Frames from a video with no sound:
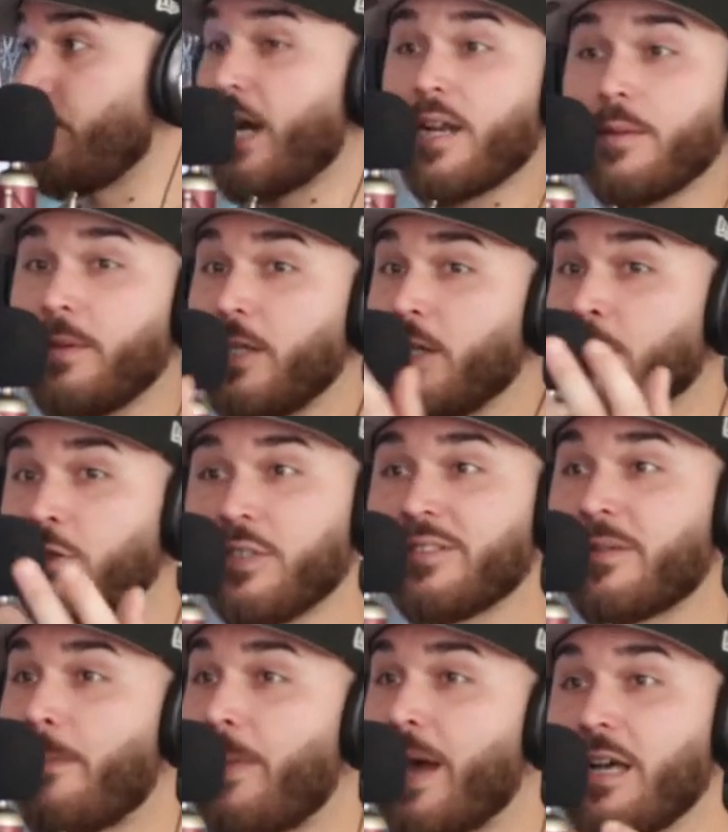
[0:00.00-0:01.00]
You yeah. got to be under.
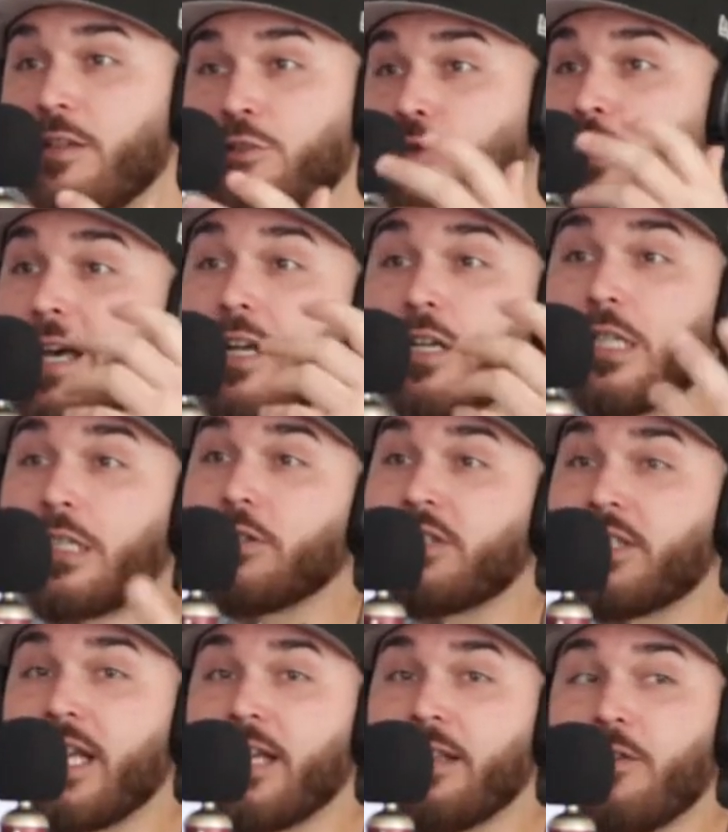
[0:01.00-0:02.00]
It's a balance. You got to
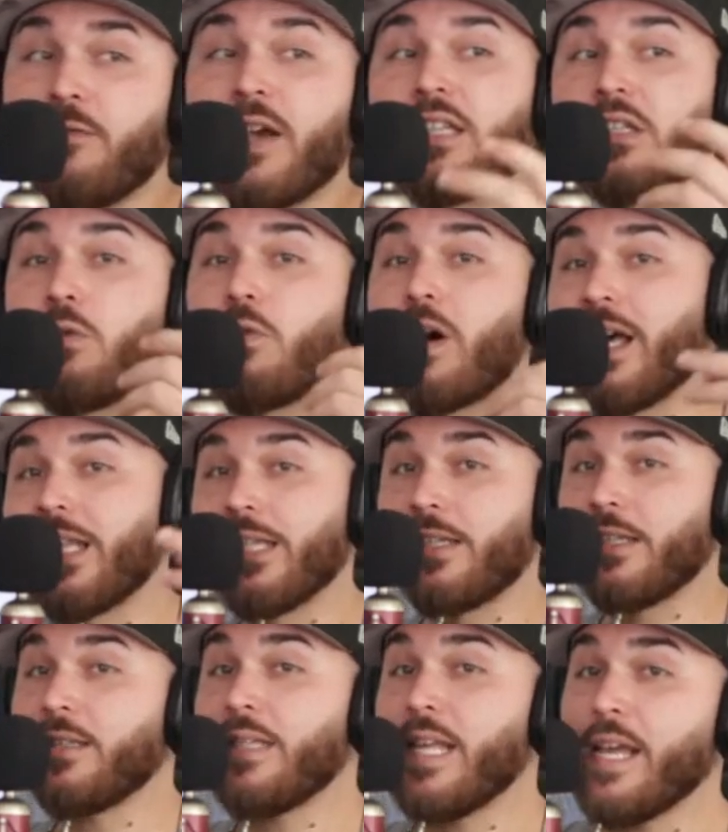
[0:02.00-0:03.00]
understand the fact of why they
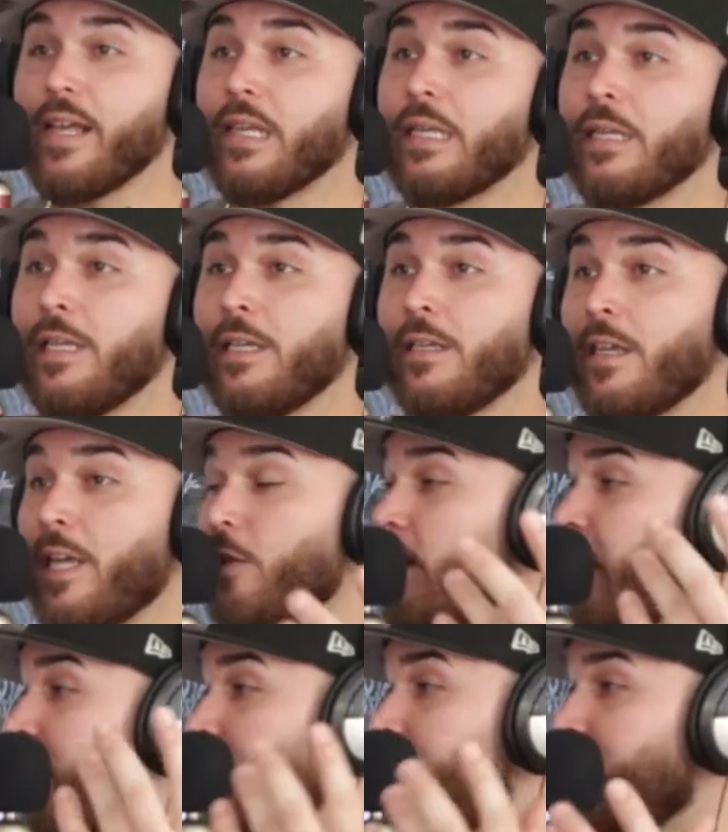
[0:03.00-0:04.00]
did that, and
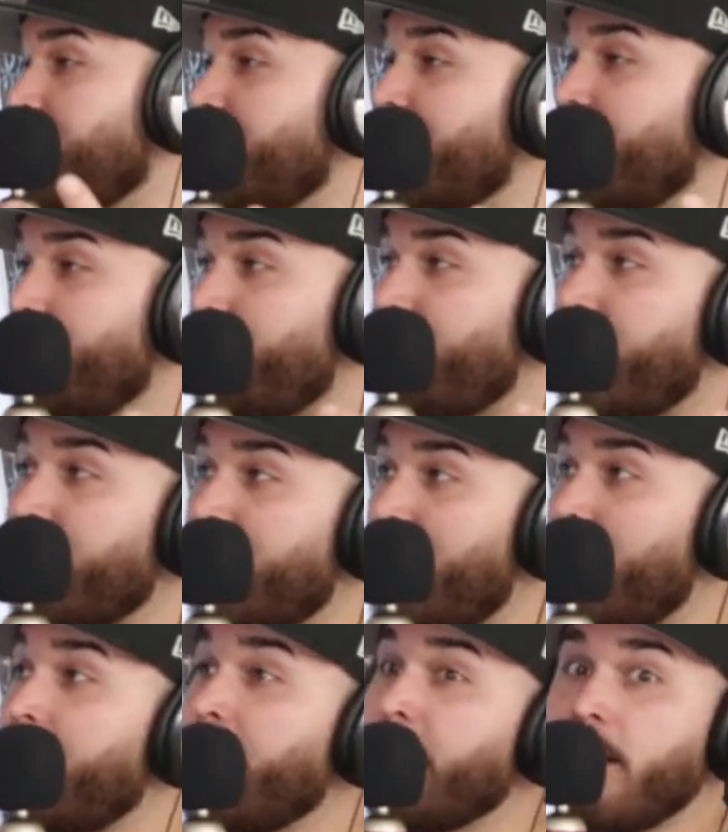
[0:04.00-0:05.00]
you got to understand the fact
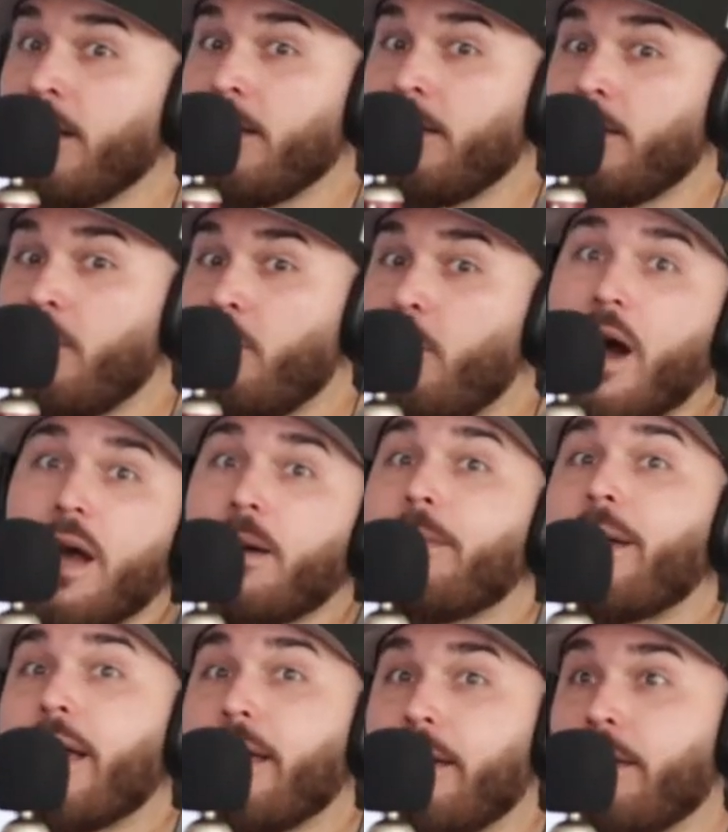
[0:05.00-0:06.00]
that why
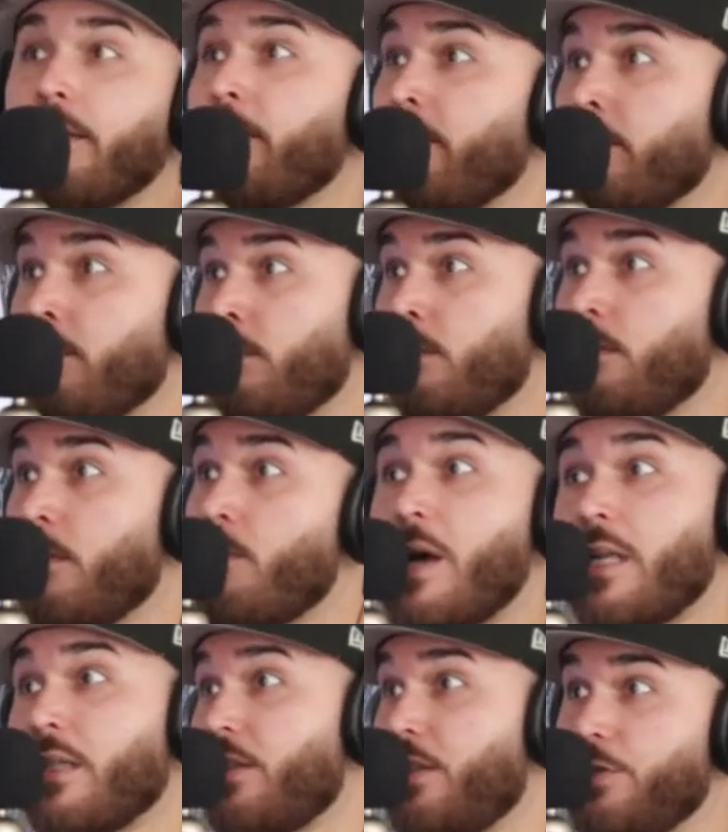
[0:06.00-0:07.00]
I'm mad
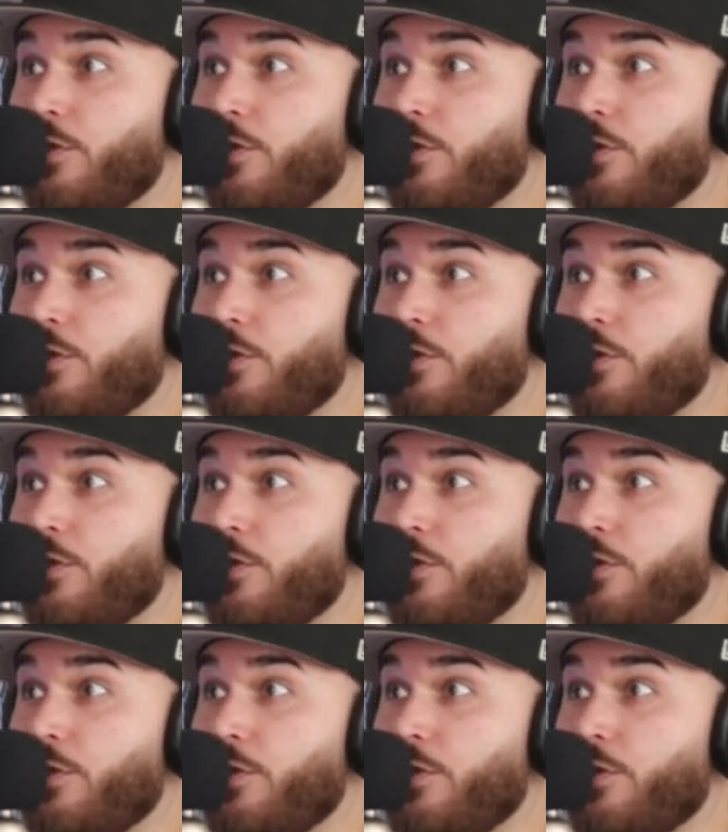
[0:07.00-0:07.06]
about the